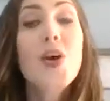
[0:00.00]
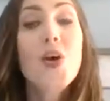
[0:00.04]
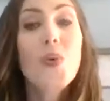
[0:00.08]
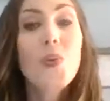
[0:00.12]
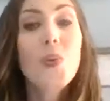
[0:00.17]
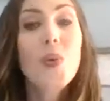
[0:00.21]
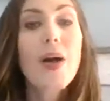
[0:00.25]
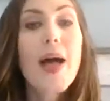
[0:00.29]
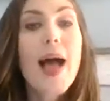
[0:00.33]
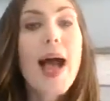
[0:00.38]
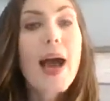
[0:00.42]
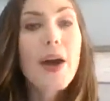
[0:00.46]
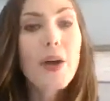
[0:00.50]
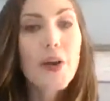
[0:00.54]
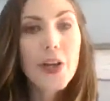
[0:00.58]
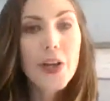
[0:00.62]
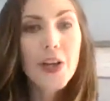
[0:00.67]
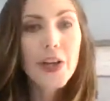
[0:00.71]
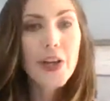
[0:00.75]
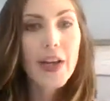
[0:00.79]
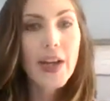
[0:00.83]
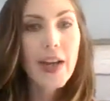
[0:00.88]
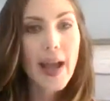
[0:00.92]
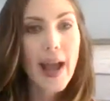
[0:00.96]
Well, how are
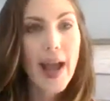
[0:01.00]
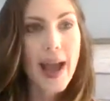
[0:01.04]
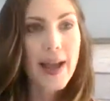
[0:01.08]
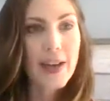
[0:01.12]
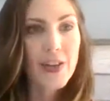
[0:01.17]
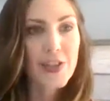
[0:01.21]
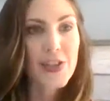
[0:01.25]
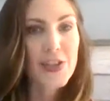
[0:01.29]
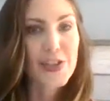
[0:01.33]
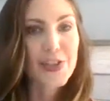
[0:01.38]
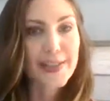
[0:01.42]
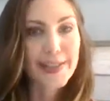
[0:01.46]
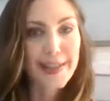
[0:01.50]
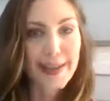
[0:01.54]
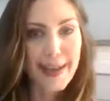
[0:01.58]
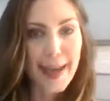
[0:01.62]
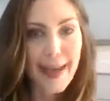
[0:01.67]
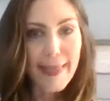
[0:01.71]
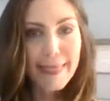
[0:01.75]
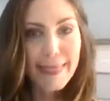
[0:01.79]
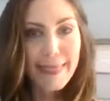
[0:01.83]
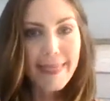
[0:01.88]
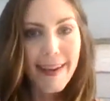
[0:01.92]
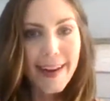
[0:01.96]
you going to actually
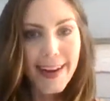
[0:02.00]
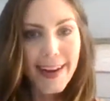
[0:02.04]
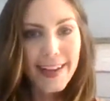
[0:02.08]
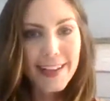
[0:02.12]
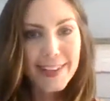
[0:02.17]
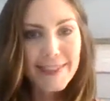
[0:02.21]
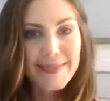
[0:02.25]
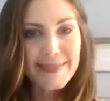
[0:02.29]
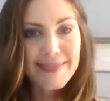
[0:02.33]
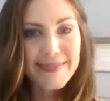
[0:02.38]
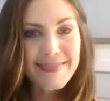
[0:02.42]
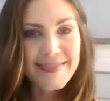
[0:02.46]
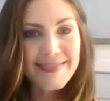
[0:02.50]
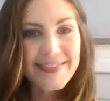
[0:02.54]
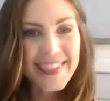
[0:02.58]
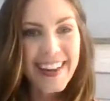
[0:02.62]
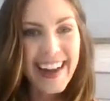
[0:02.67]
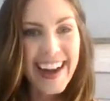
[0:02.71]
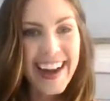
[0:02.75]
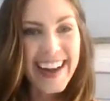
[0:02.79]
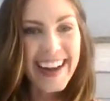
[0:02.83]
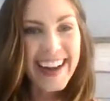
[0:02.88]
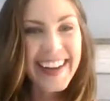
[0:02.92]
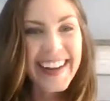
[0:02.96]
get there,
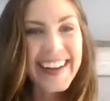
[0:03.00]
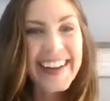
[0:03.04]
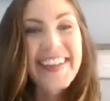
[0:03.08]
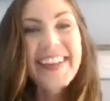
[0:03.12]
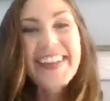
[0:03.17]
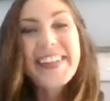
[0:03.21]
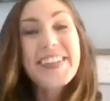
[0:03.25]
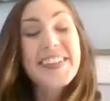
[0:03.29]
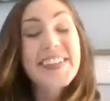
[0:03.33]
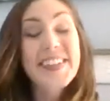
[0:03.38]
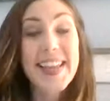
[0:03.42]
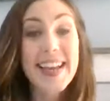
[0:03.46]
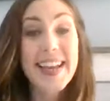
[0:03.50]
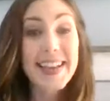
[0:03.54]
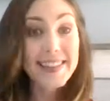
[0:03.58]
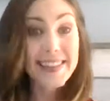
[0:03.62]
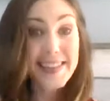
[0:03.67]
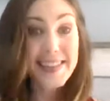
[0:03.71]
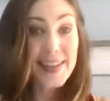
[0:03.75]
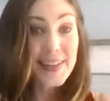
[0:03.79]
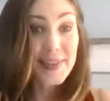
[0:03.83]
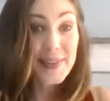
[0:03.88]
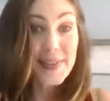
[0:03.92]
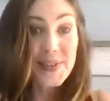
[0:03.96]
right? That
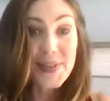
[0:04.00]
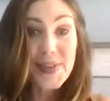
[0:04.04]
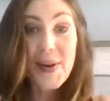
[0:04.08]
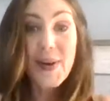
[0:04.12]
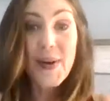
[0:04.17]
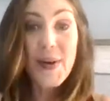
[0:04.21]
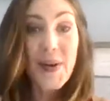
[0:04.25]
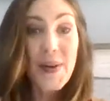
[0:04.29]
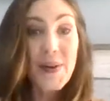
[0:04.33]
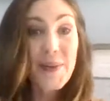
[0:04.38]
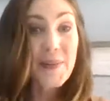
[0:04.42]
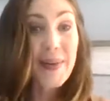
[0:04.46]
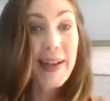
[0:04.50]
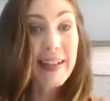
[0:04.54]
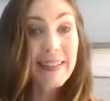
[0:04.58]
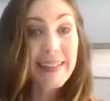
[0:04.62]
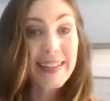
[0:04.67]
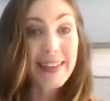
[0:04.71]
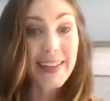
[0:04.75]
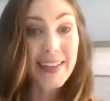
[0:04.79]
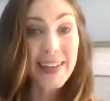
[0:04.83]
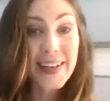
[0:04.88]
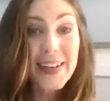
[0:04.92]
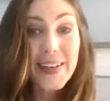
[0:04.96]
sounds all well
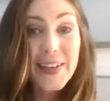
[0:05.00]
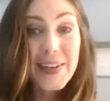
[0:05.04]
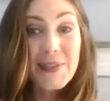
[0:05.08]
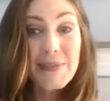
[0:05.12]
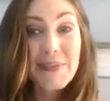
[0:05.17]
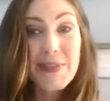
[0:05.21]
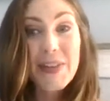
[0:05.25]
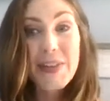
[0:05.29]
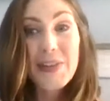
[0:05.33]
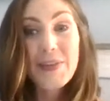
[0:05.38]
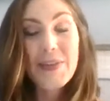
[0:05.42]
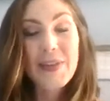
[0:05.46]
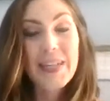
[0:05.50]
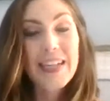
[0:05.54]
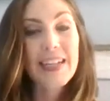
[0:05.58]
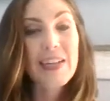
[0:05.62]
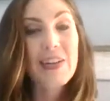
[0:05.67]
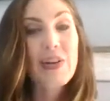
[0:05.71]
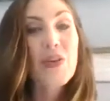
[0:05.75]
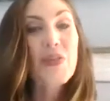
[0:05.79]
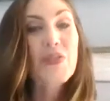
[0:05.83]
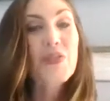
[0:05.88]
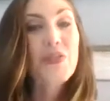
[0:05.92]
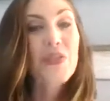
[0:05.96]
and good, but you need
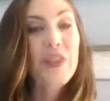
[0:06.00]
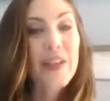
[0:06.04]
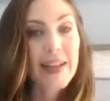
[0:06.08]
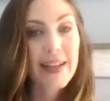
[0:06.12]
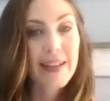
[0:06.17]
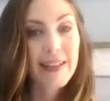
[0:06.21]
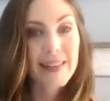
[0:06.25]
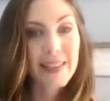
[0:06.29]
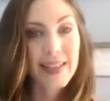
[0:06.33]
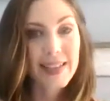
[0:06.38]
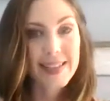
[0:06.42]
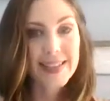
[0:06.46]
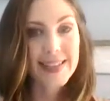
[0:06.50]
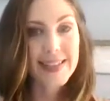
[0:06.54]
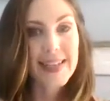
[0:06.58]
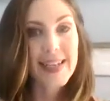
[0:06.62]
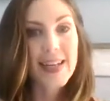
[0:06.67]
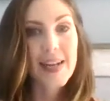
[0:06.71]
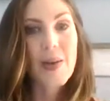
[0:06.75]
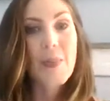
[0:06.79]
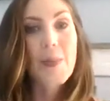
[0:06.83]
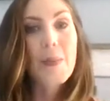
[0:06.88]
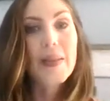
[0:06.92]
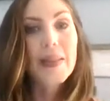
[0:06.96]
a realistic
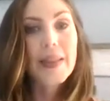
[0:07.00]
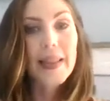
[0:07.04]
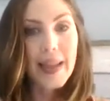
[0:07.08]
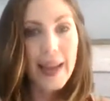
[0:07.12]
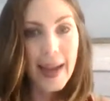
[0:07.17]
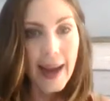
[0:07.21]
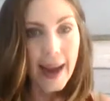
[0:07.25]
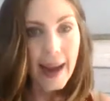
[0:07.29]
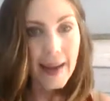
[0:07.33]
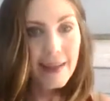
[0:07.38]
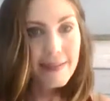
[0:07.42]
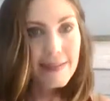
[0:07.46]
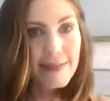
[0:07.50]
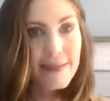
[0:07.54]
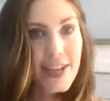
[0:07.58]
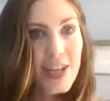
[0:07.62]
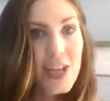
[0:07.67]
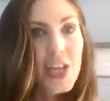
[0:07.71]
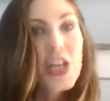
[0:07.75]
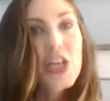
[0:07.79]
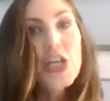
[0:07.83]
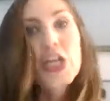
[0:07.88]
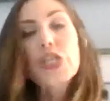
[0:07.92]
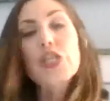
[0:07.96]
plan.
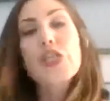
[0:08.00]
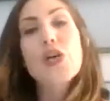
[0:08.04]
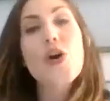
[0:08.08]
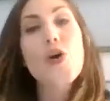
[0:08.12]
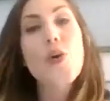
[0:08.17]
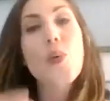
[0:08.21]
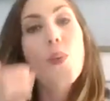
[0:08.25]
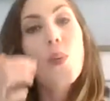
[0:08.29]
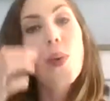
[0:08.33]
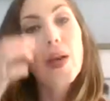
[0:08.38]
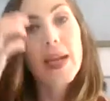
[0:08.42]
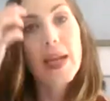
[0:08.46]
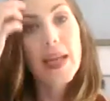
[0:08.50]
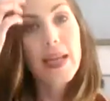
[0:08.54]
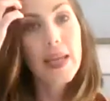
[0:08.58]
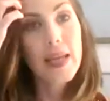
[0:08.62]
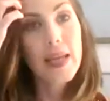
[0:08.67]
So when it